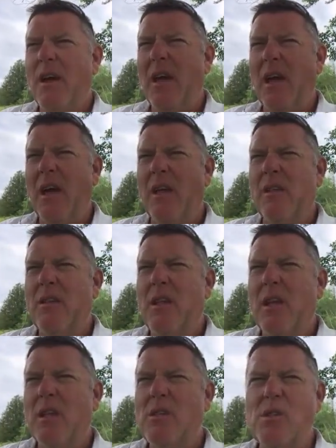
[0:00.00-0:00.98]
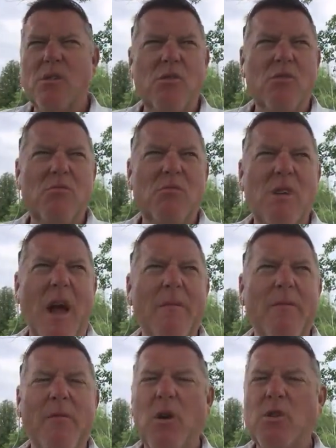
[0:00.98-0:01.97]
And it's time
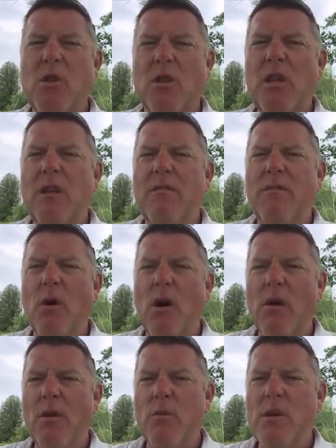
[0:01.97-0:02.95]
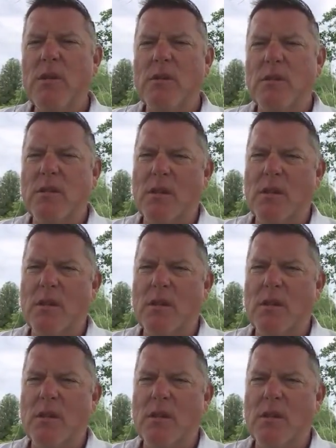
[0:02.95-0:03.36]
for us to leave for other reasons.